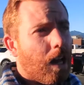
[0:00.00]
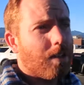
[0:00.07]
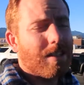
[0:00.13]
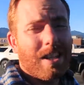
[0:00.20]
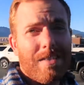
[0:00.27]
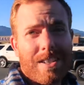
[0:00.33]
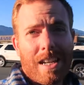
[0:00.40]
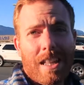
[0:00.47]

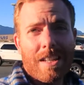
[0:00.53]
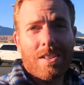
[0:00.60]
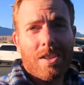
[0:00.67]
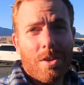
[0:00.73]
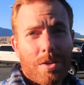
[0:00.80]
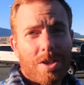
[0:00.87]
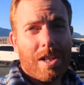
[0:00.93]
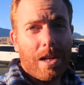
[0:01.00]
see if there's anything
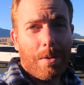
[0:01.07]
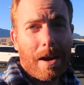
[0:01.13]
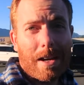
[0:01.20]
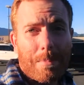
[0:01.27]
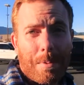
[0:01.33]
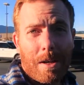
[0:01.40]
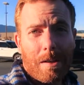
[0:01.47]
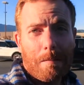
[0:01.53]
to do in
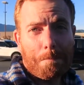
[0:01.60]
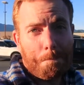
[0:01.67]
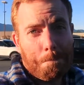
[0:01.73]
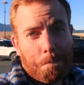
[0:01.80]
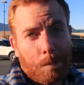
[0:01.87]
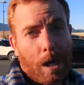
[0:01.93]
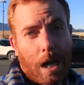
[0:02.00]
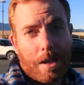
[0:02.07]
Chilliwack, but
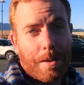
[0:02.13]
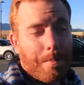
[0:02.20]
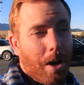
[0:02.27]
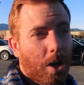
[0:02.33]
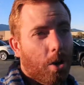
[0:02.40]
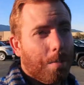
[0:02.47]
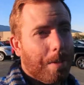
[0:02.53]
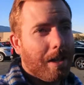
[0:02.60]
there
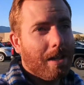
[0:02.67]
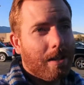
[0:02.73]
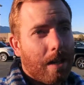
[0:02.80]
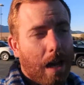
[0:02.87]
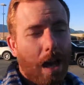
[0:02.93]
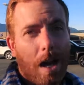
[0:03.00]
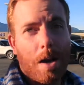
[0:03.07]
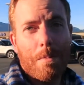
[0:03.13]
might not be,
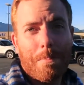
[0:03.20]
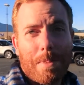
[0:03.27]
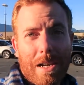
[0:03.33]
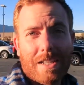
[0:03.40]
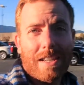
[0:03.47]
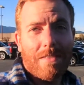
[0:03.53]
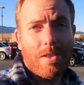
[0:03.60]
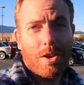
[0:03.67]
but
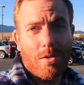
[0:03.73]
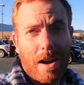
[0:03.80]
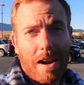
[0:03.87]
let's have a look